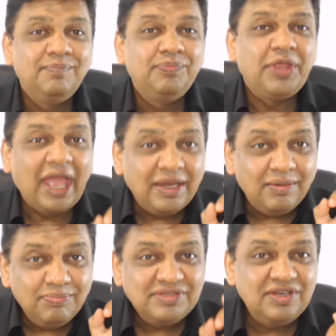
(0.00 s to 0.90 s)
and
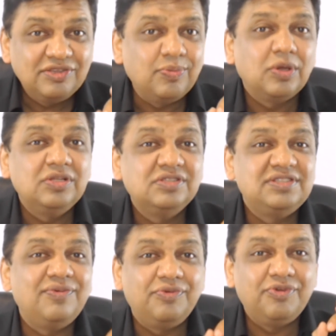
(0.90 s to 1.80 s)
business models have
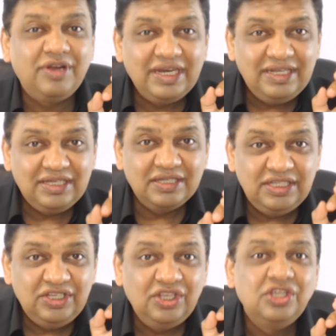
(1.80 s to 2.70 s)

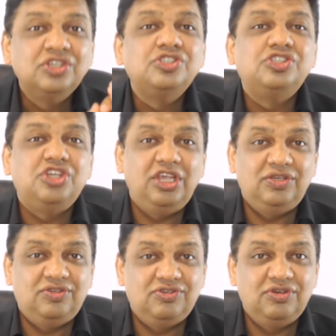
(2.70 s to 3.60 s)
radically
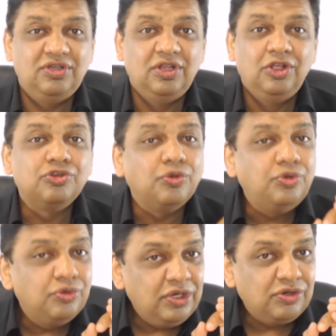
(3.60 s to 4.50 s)
changed. So you
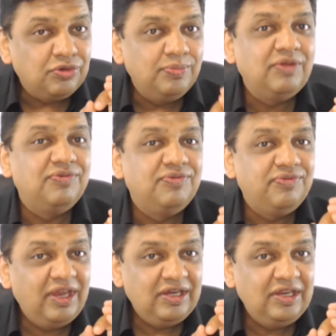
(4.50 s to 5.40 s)
need to be
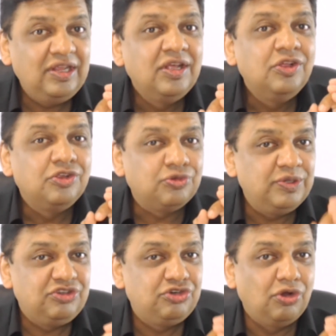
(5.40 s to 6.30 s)
very
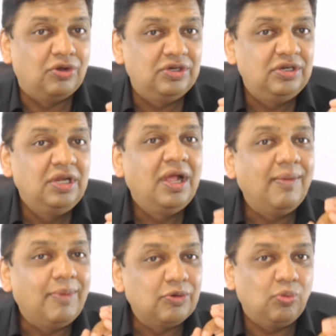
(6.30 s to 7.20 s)
switched on
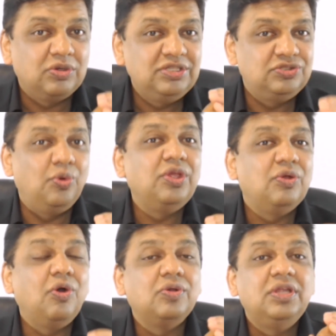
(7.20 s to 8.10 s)
about what is going
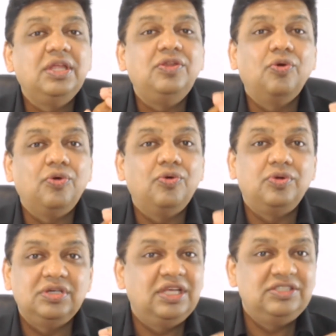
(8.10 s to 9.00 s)
on in your
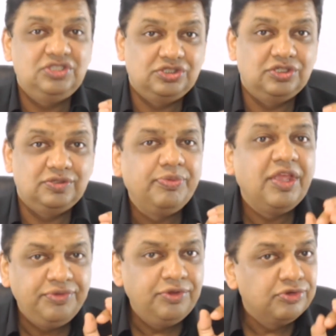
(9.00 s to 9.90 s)
organization. If
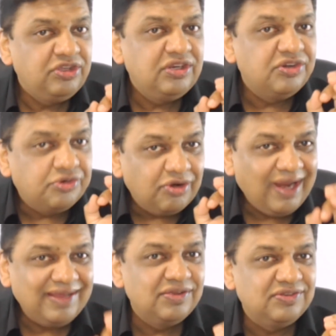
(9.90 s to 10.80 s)
you see
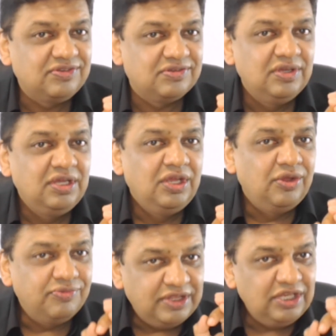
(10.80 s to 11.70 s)
draggers
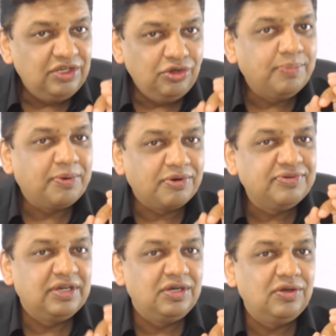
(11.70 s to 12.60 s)
within your profit
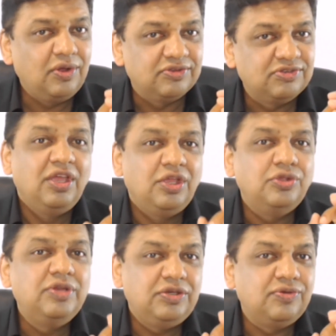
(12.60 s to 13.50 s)
and loss, you
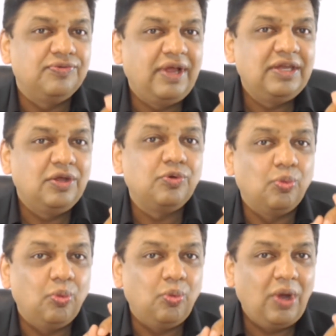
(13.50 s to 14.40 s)
need to find out
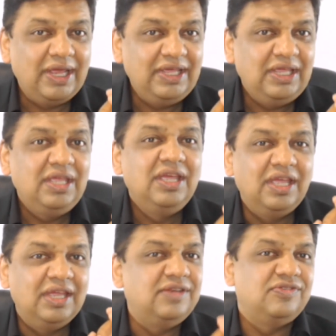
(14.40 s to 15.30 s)
why
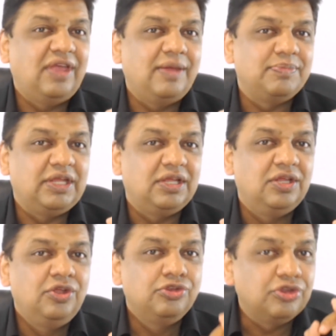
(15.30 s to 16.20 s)
it is happening.
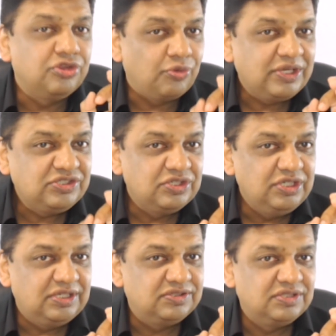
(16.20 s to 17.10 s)
So the question
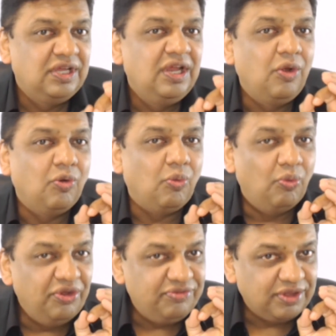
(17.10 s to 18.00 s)
is,
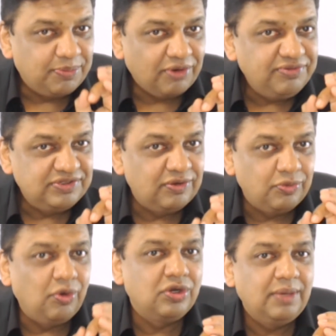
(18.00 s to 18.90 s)
if the profits have
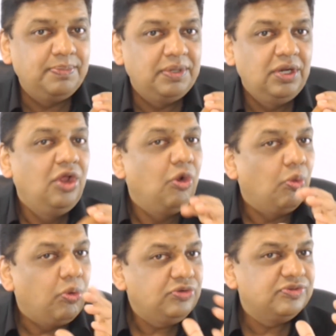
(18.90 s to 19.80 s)
gone up,
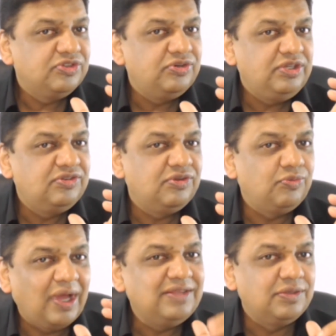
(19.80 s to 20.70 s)
what was the reason
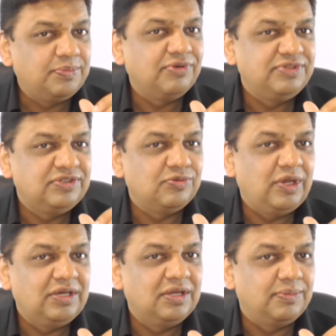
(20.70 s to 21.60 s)
why the profits went
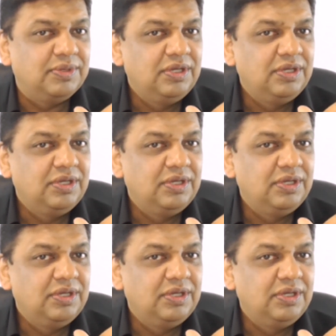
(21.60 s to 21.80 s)
up?